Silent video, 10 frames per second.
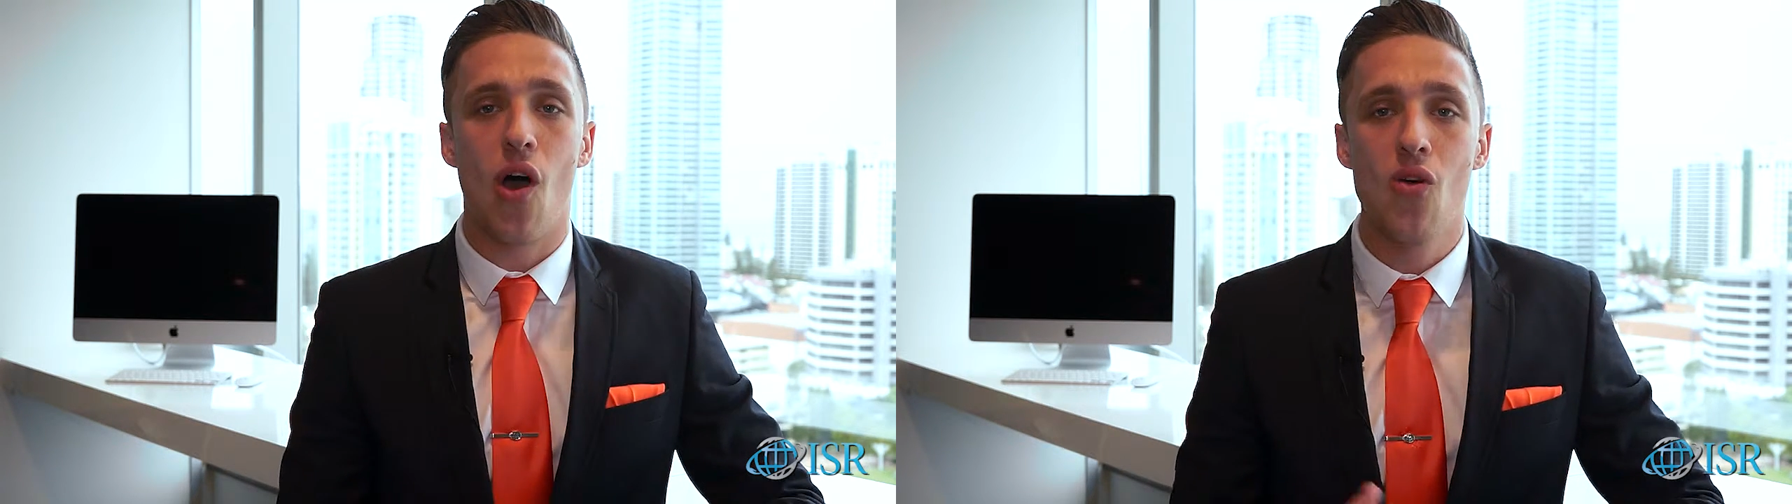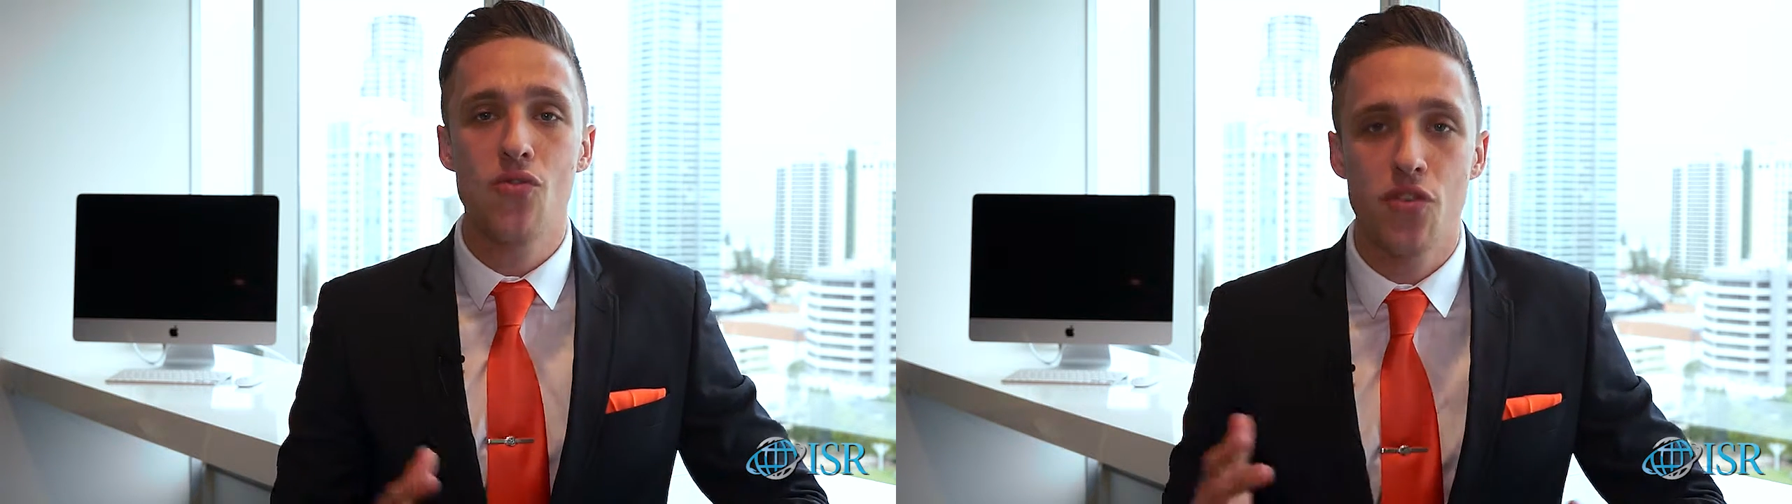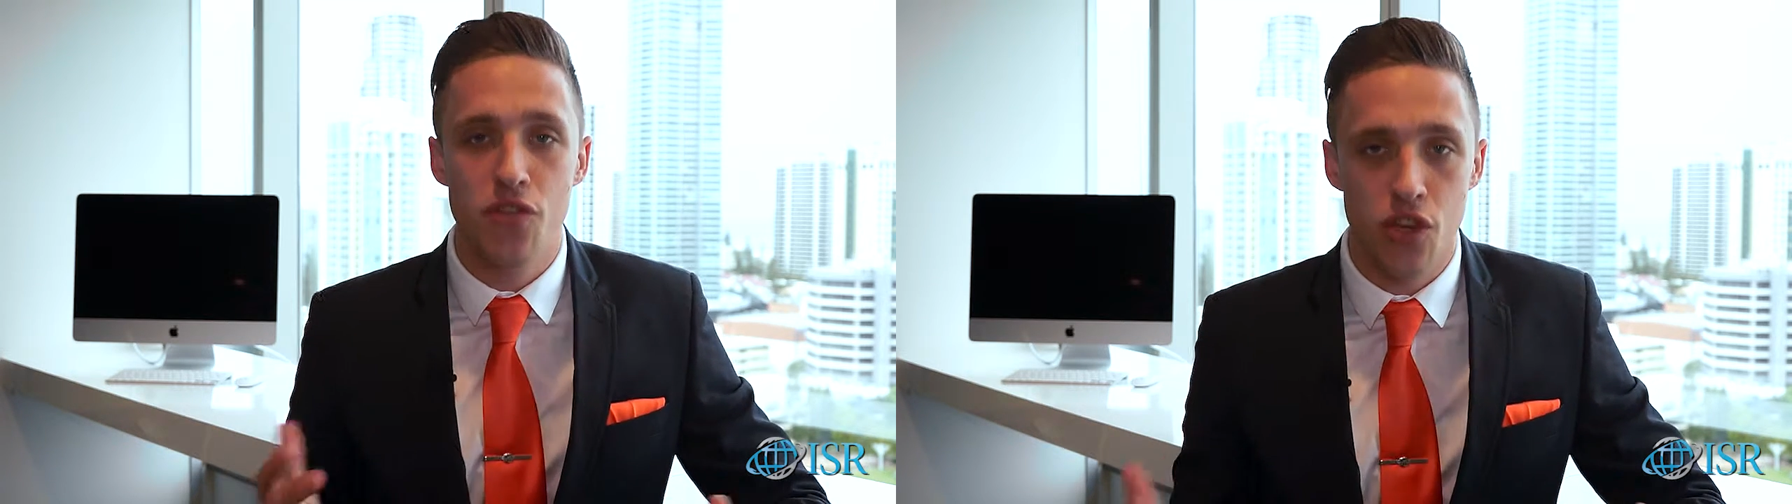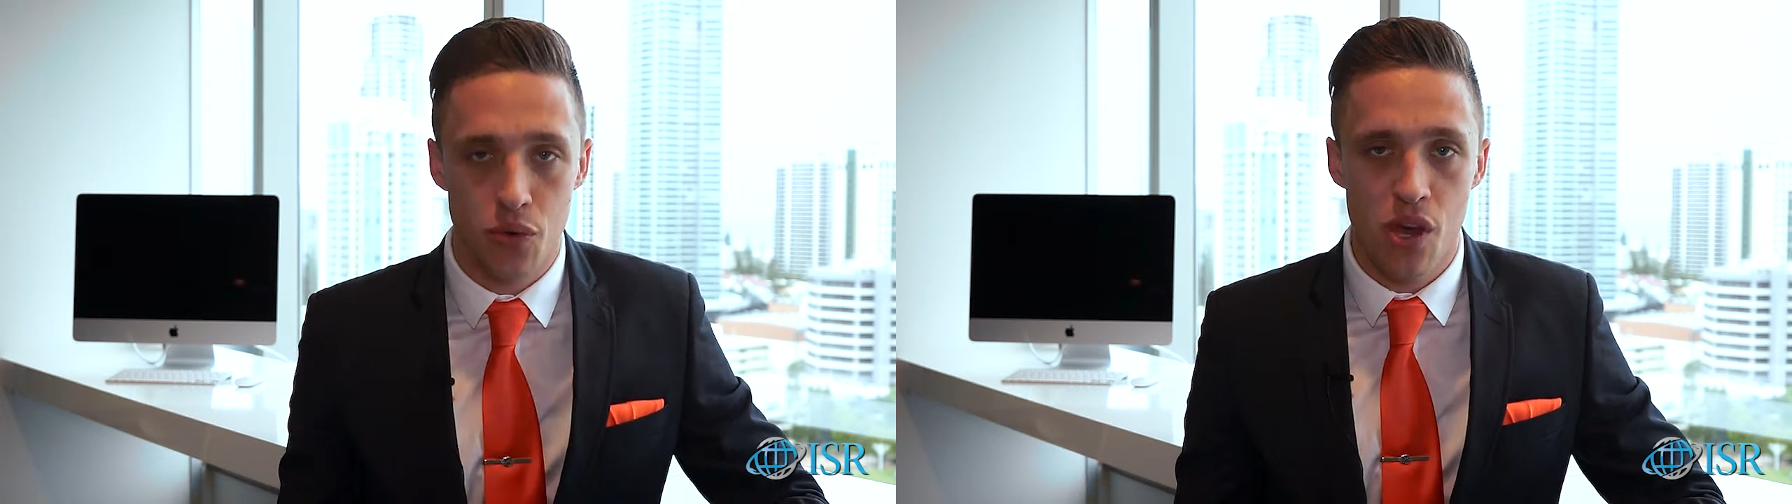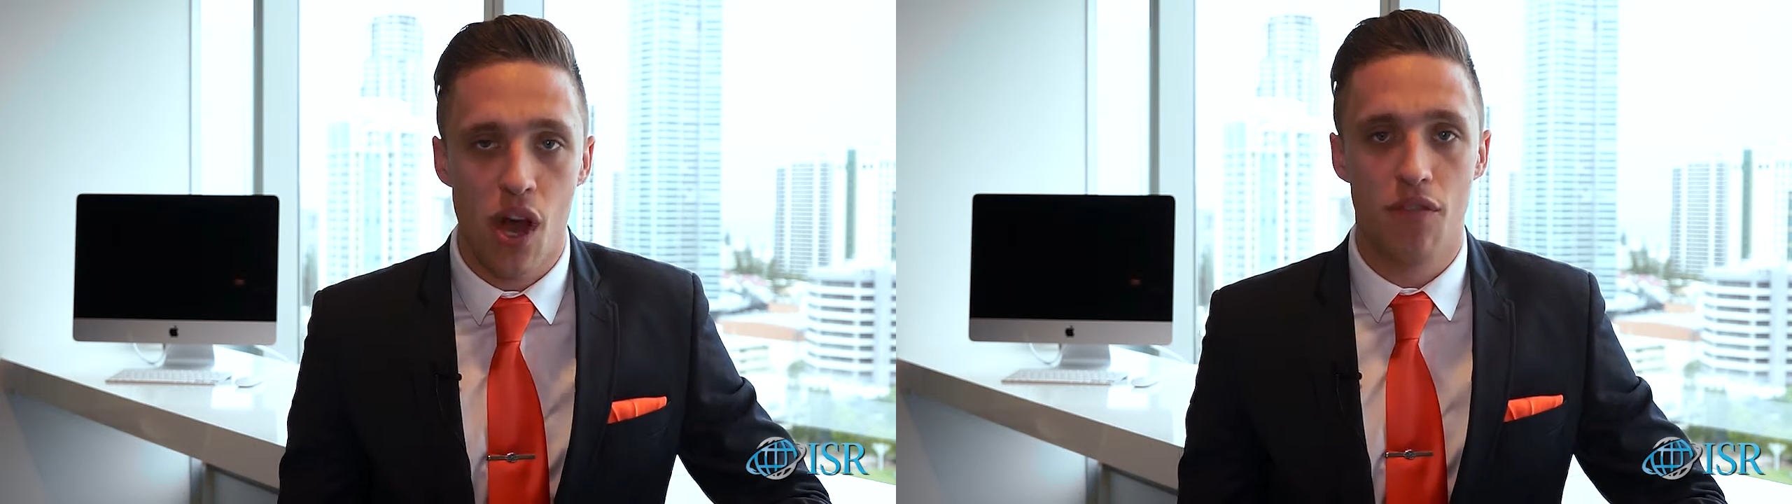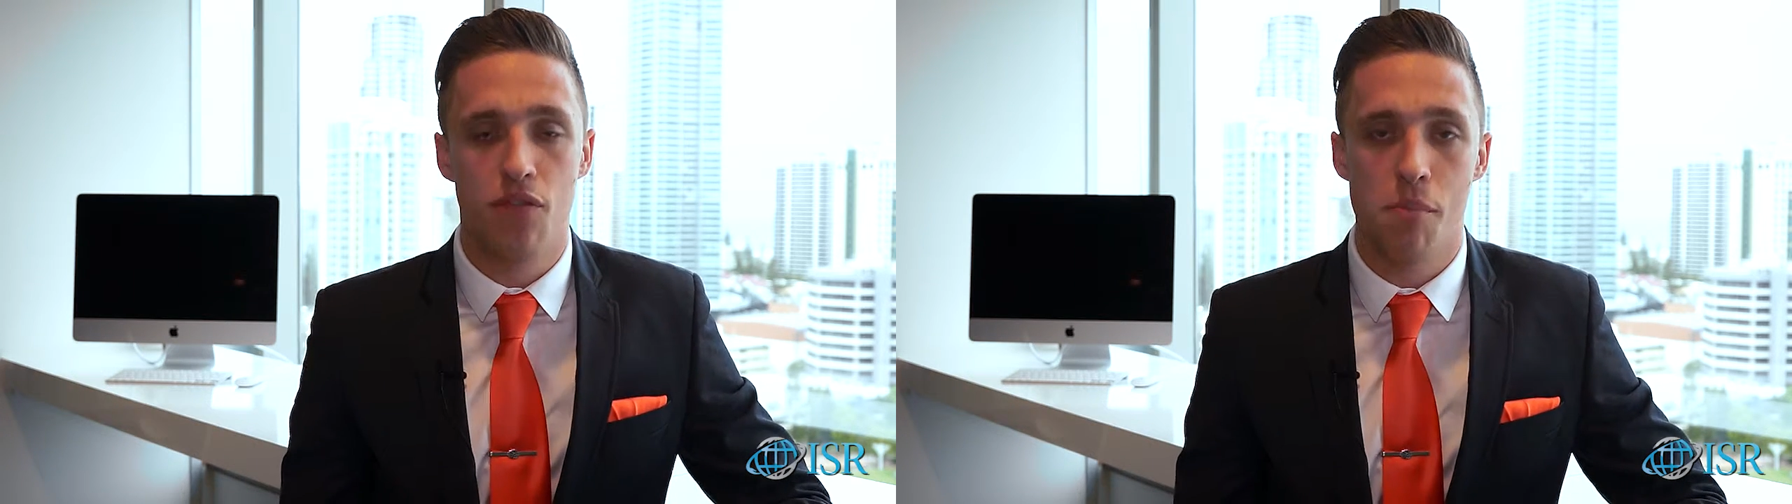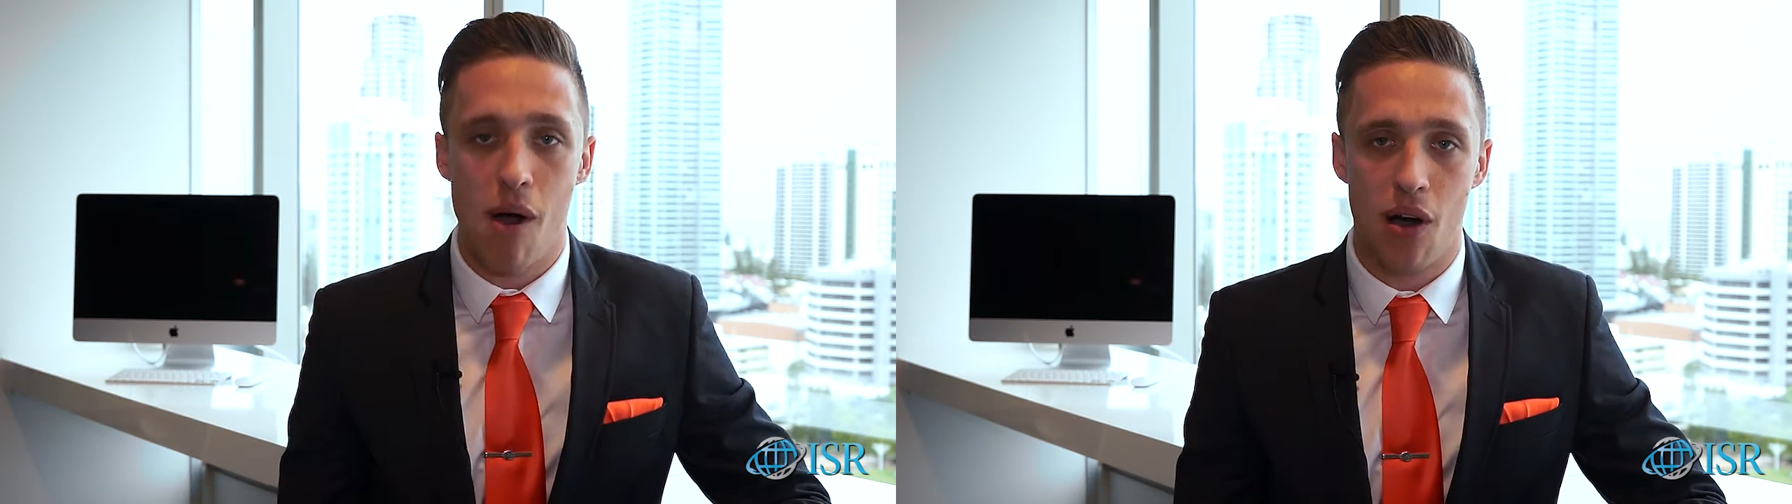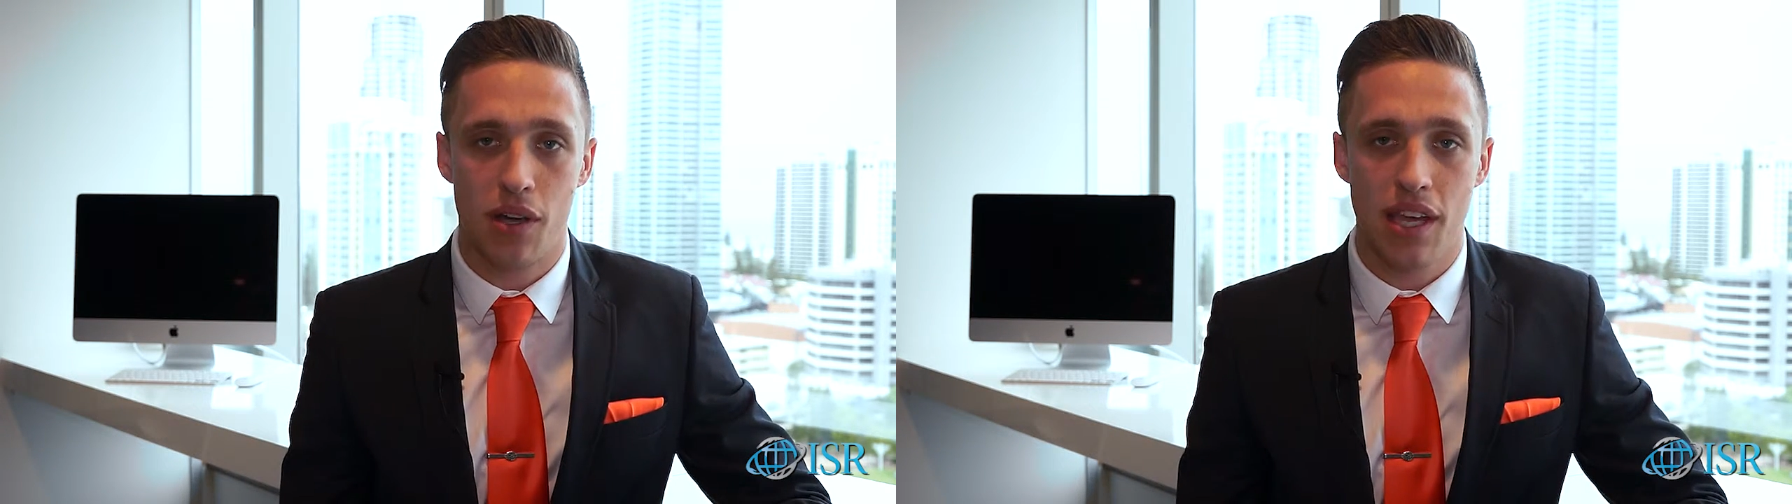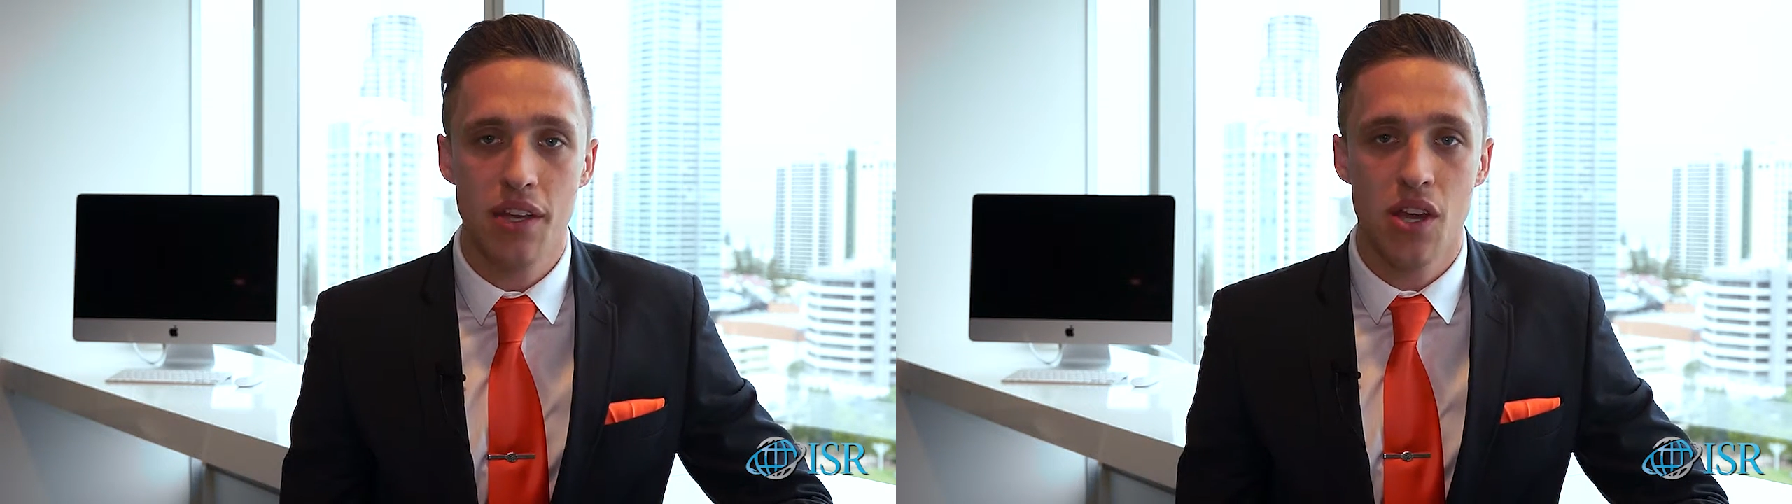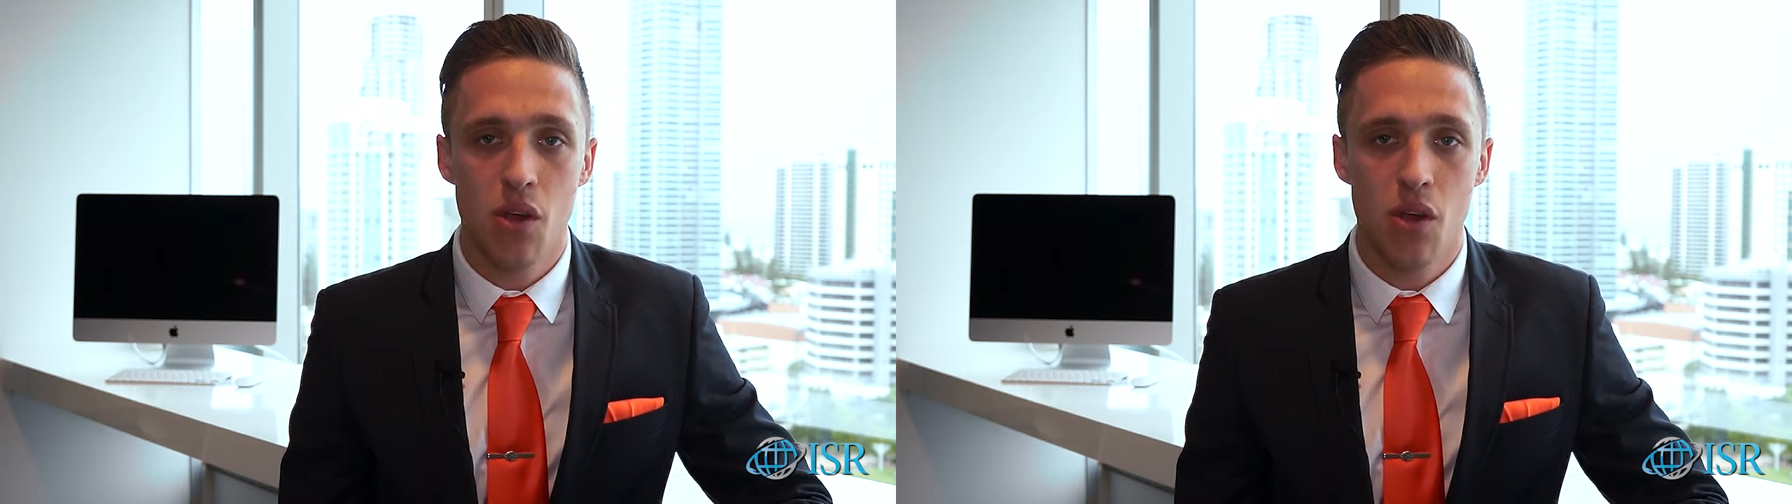overview of the market,